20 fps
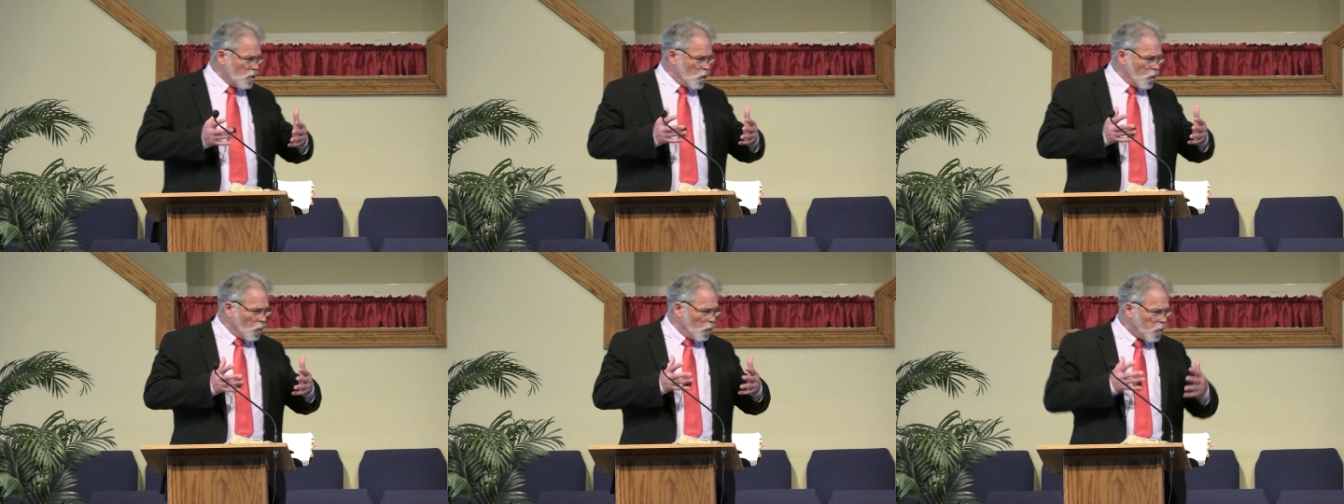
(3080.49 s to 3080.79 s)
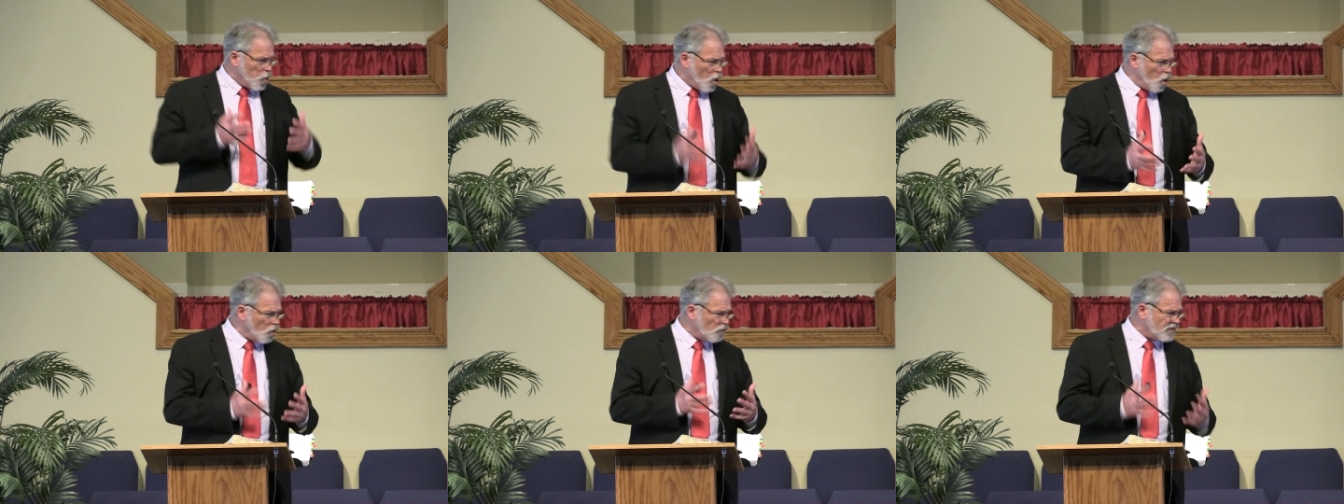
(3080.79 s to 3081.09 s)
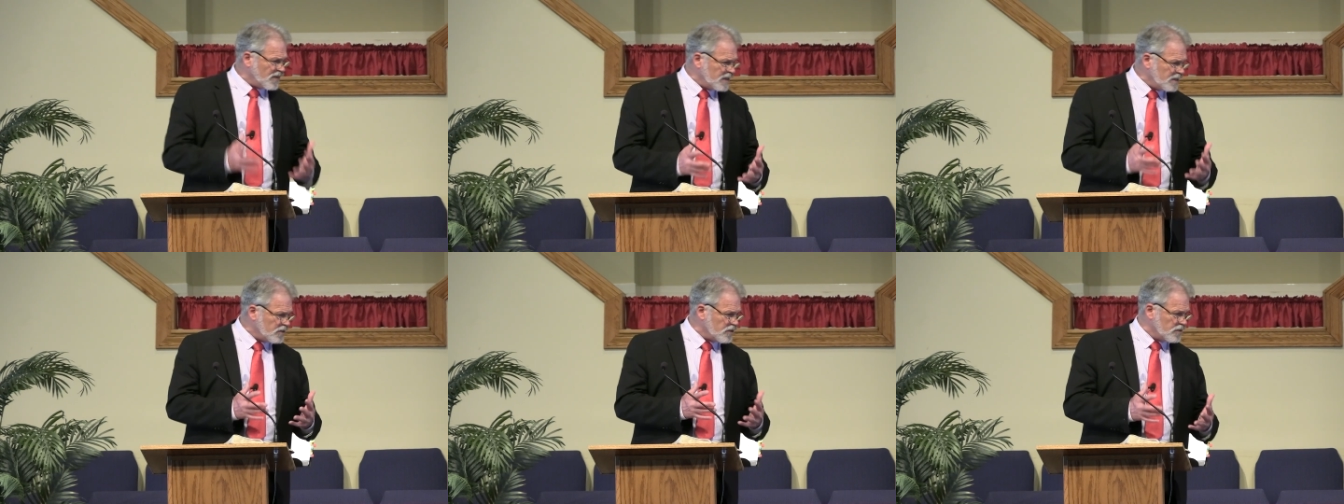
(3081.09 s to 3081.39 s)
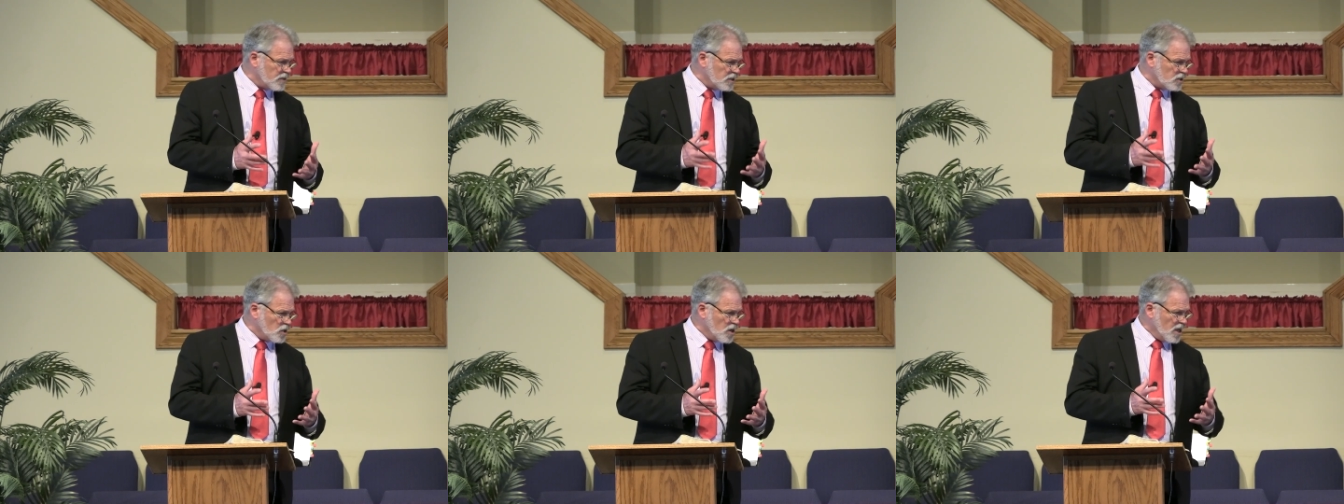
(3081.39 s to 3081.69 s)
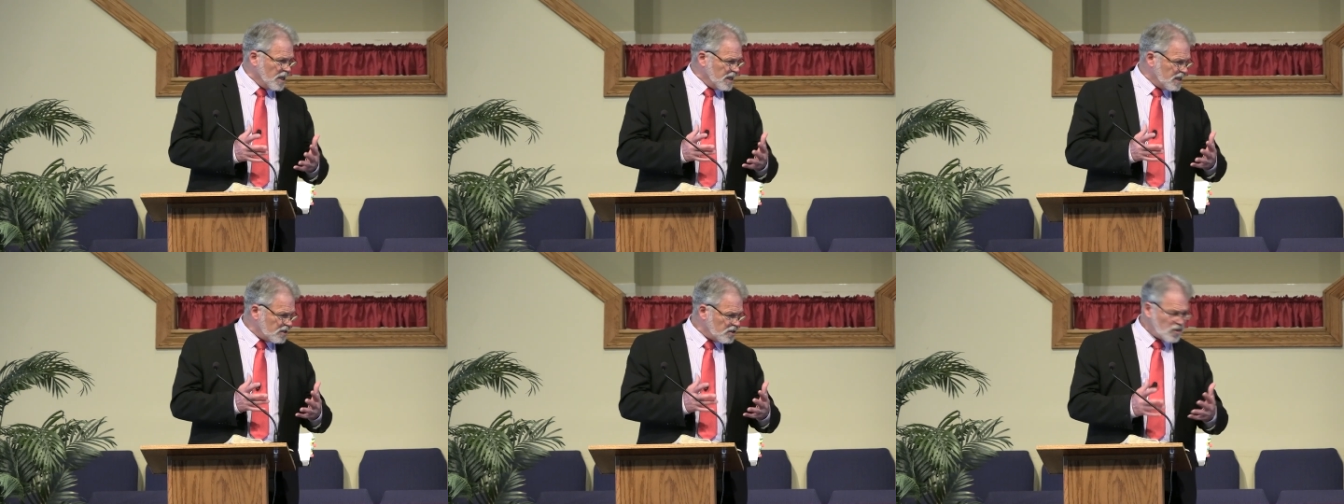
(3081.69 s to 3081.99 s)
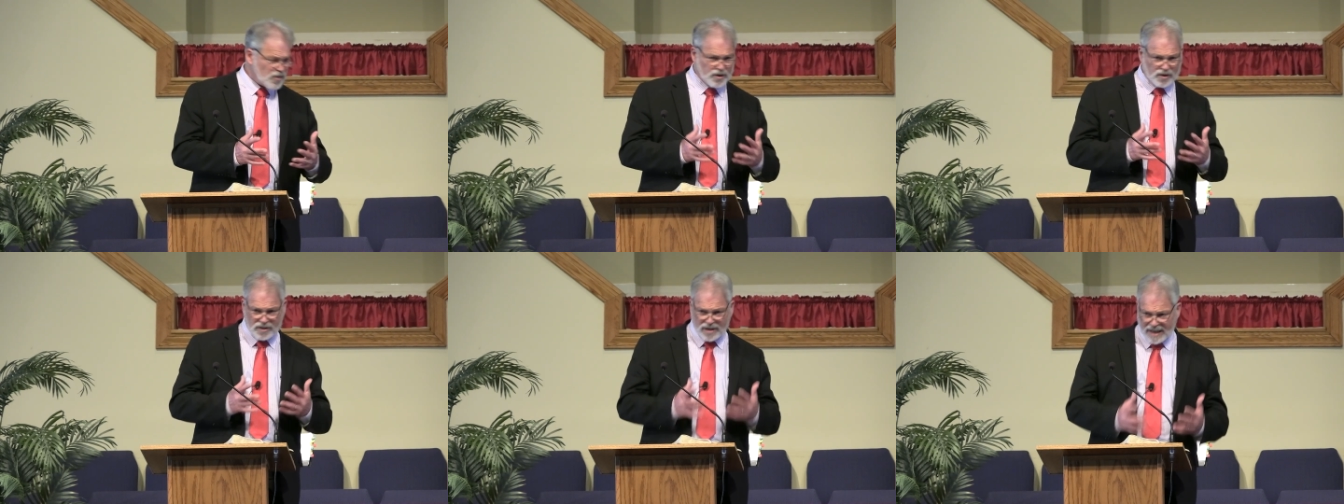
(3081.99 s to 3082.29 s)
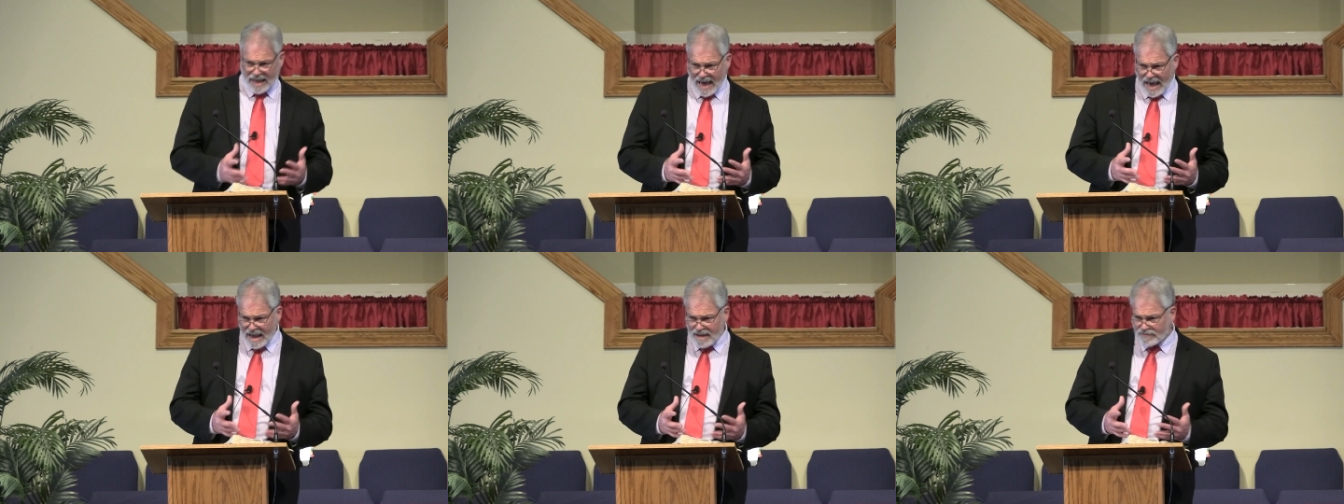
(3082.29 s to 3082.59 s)
wove into their, into their
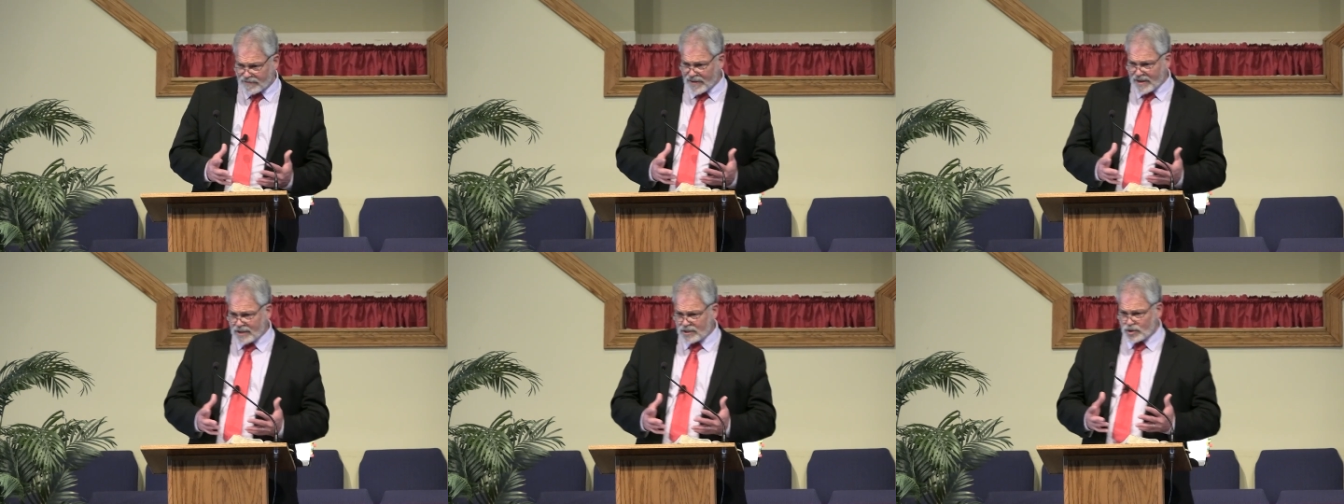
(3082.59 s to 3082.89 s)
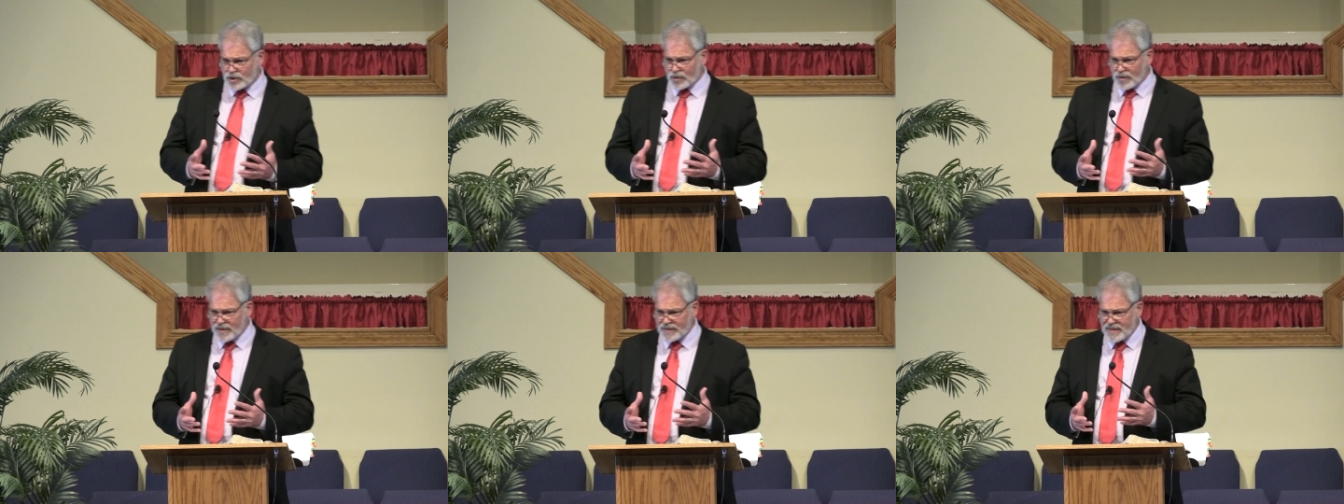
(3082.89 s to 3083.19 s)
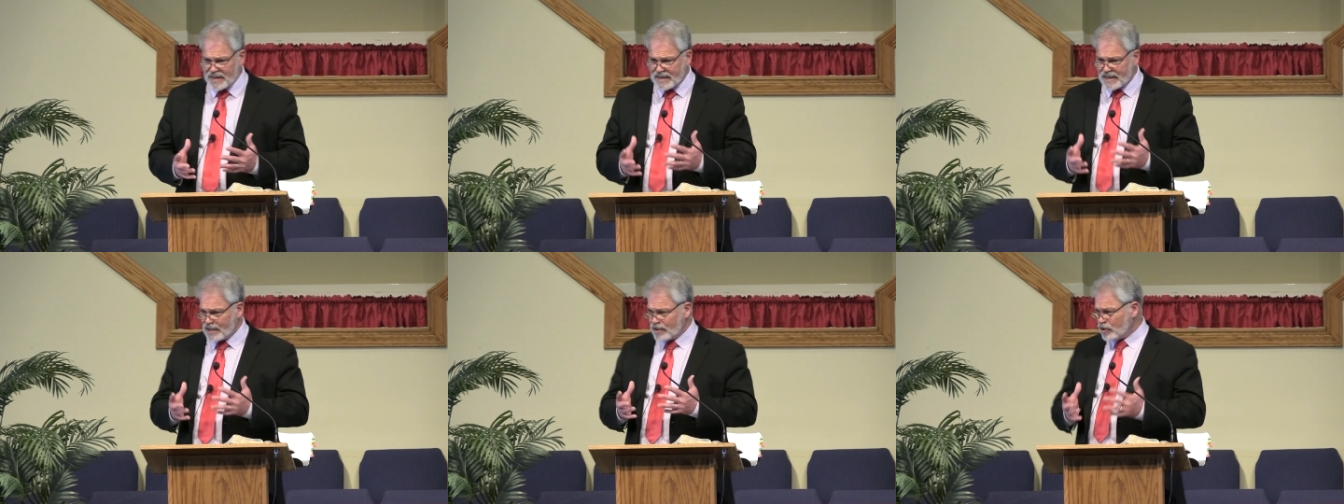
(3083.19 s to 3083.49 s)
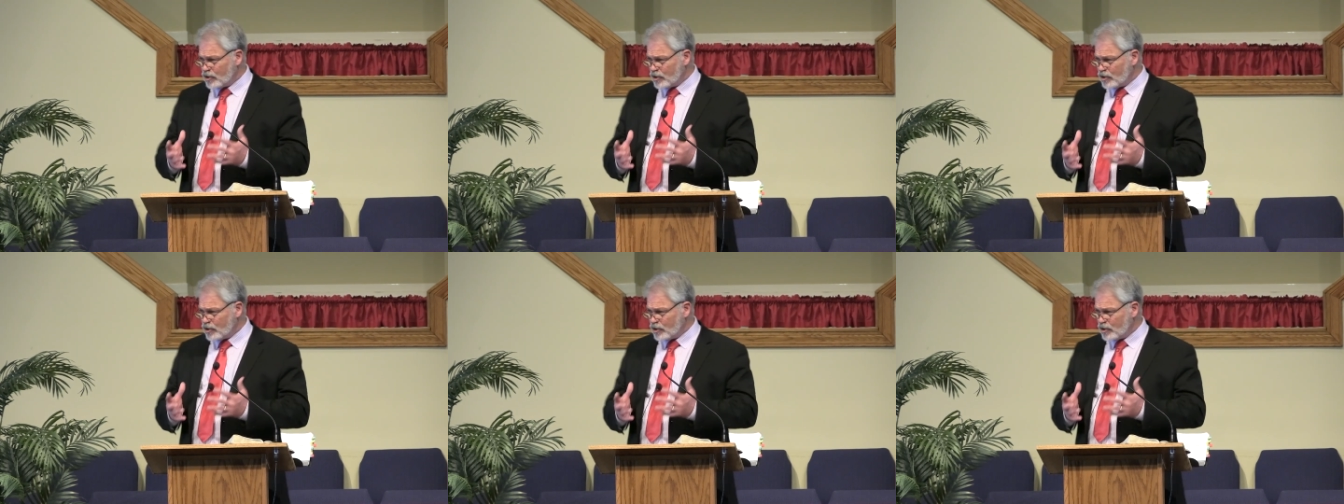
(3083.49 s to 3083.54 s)
life so that they can